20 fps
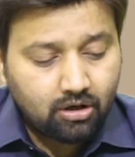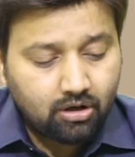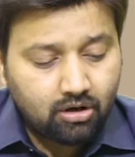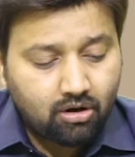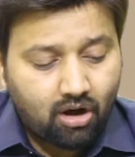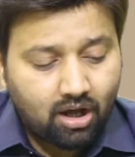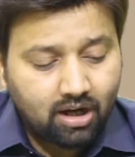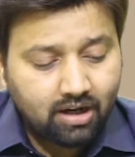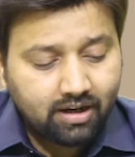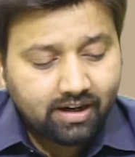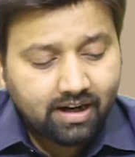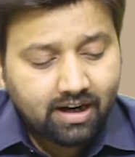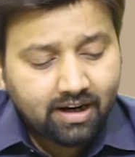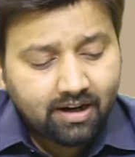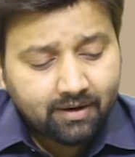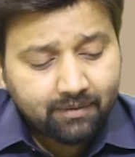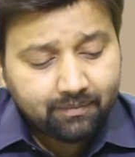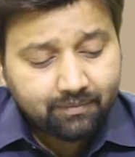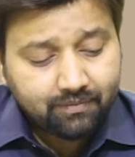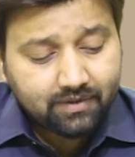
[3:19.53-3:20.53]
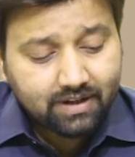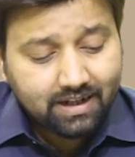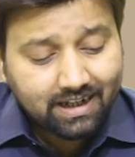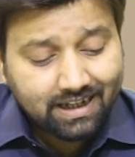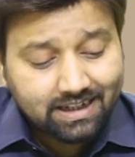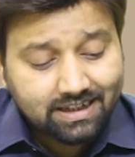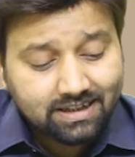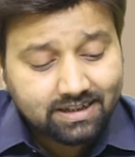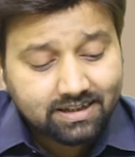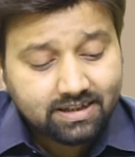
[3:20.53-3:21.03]
Cholera
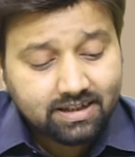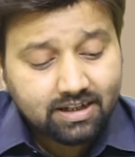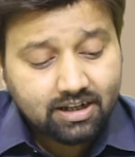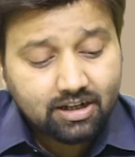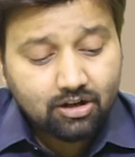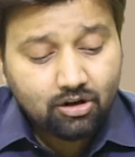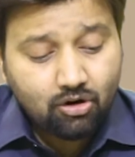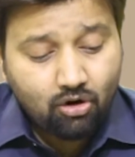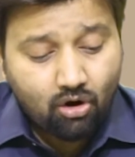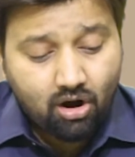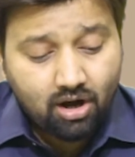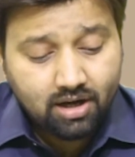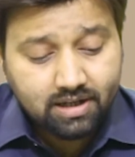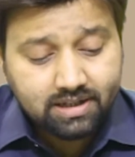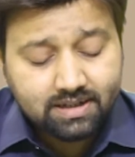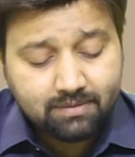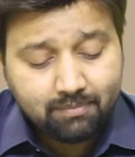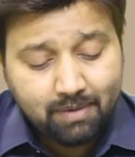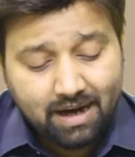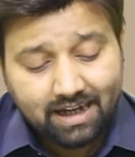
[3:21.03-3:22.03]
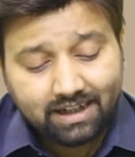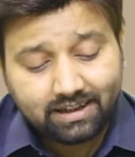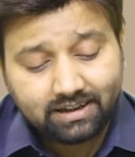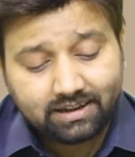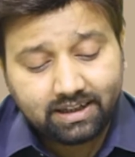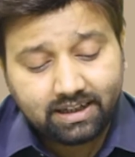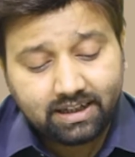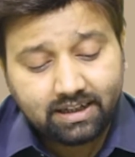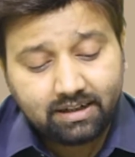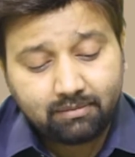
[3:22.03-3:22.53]
is caused by
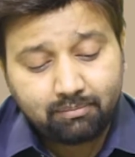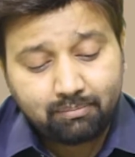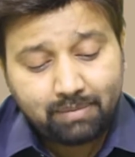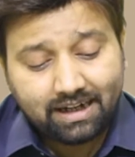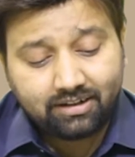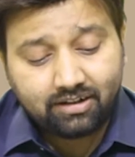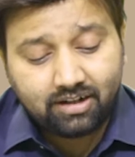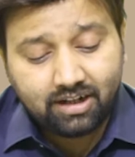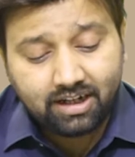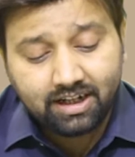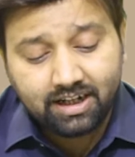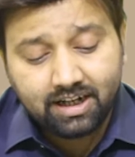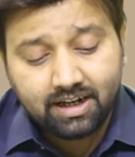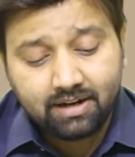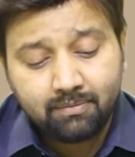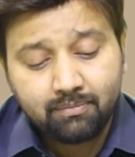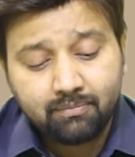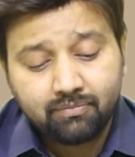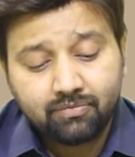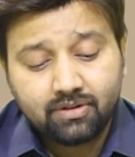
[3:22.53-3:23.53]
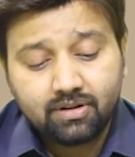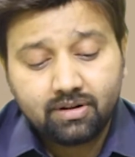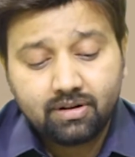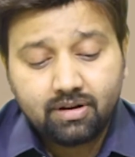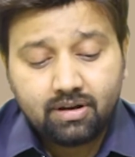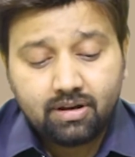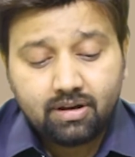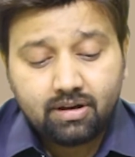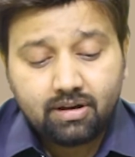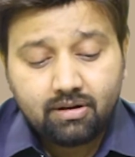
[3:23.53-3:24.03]
the bacterium
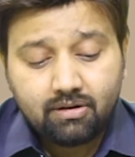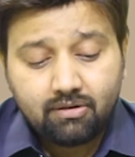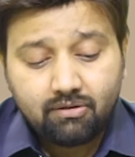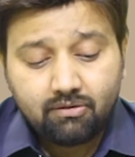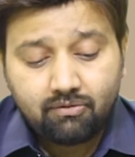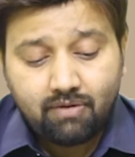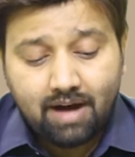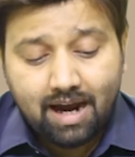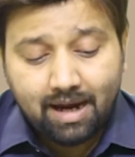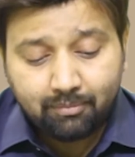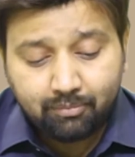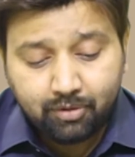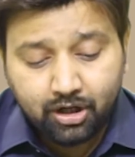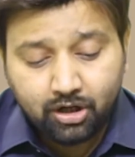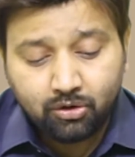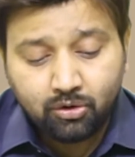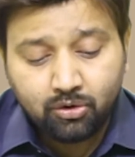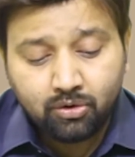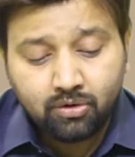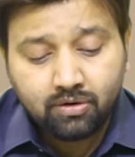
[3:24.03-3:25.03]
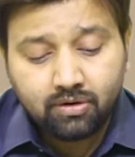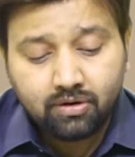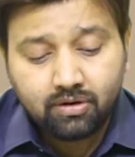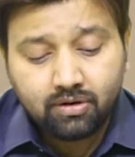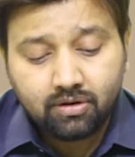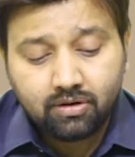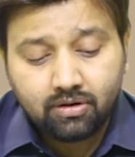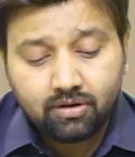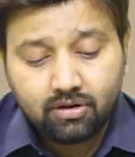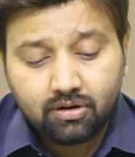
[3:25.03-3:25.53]
Vibrio
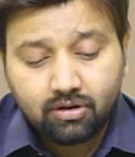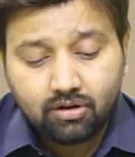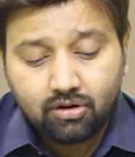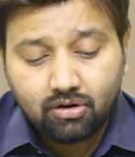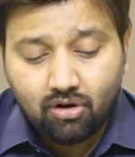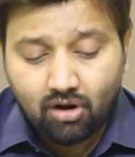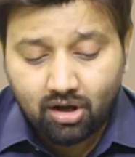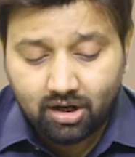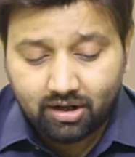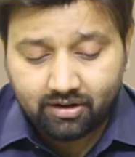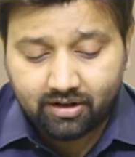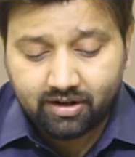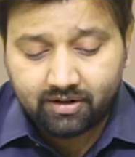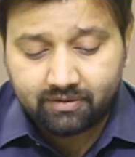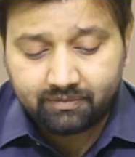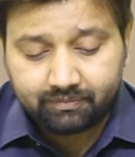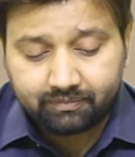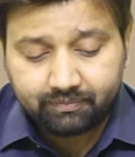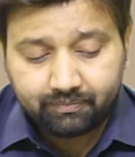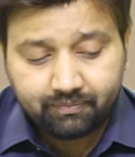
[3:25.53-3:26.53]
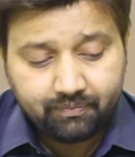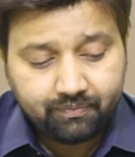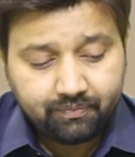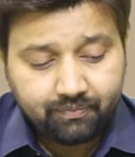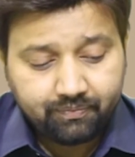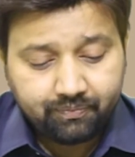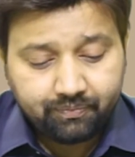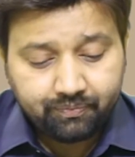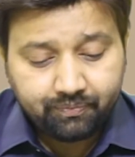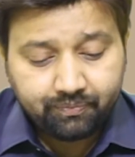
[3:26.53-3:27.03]
cholera.
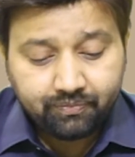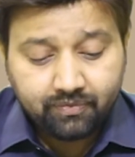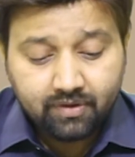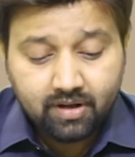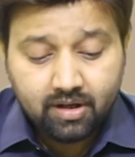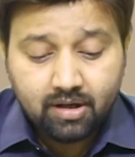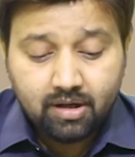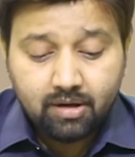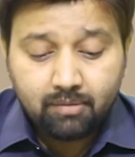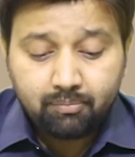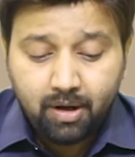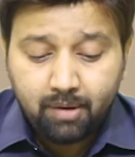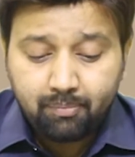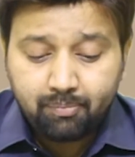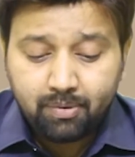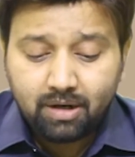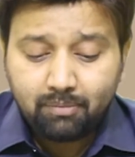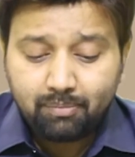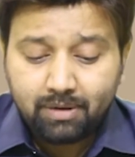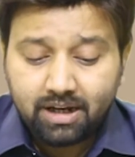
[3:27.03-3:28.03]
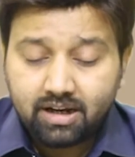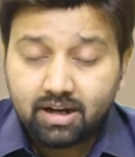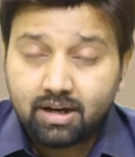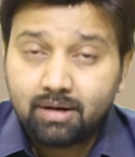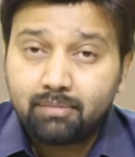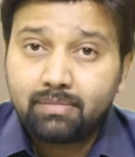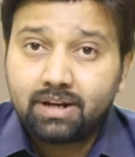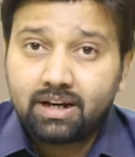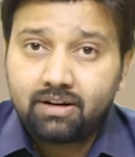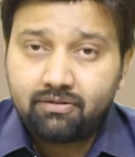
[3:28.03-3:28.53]
People
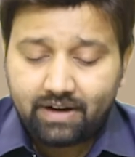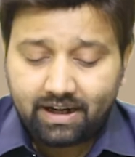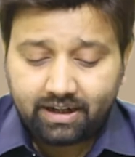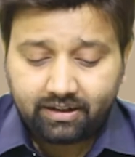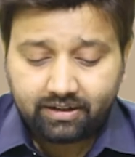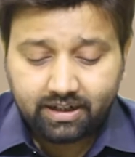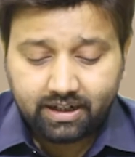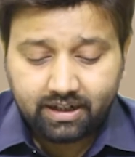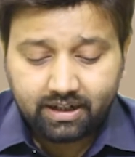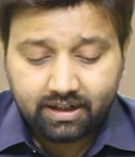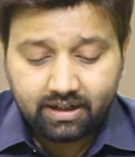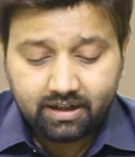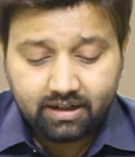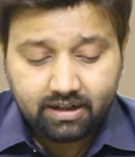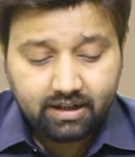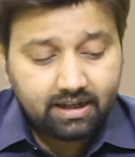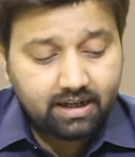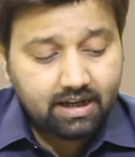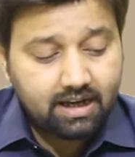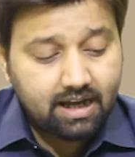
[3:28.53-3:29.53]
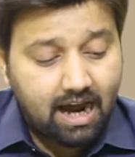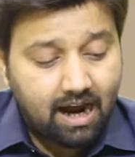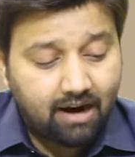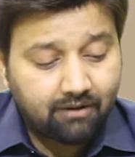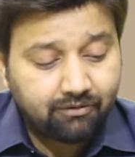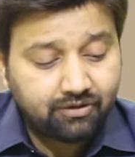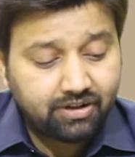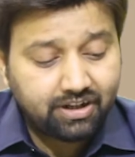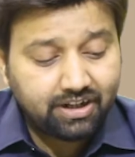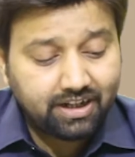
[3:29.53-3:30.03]
become infected
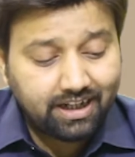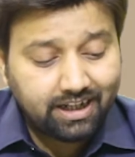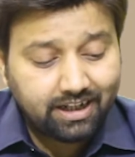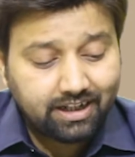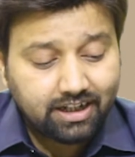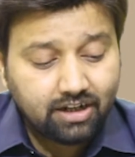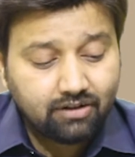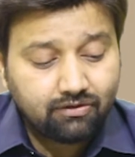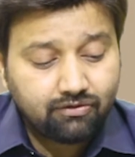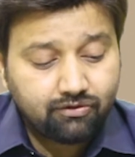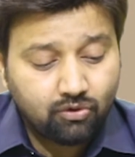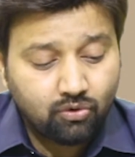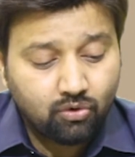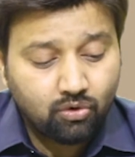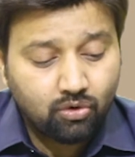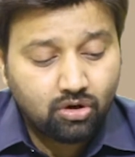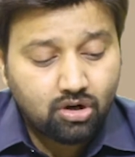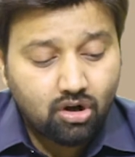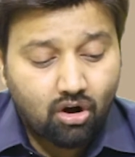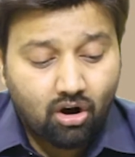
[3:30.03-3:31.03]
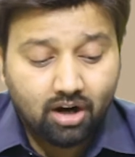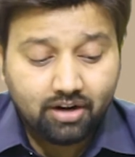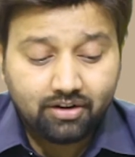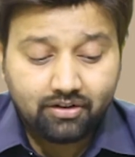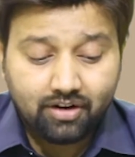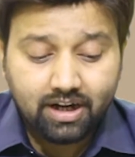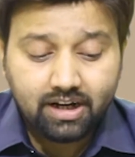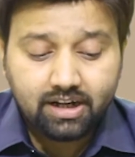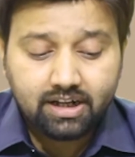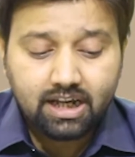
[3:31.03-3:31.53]
after eating food or
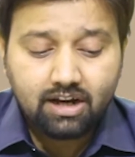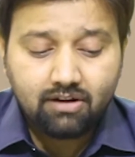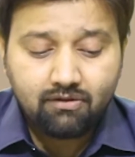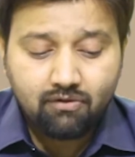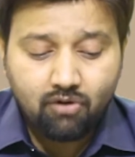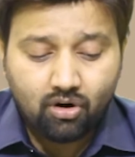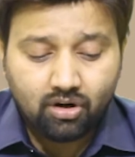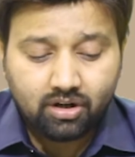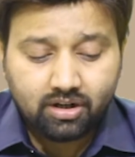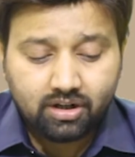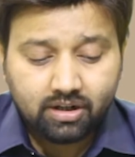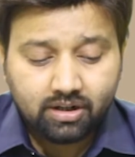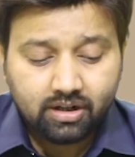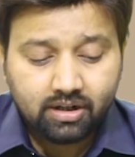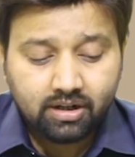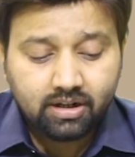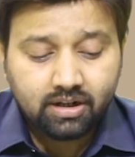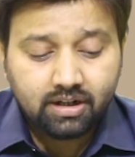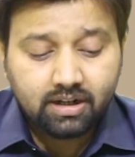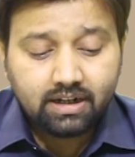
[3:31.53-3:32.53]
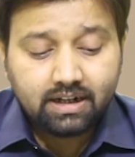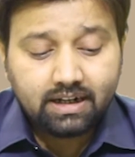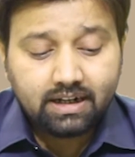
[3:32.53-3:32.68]
drinking water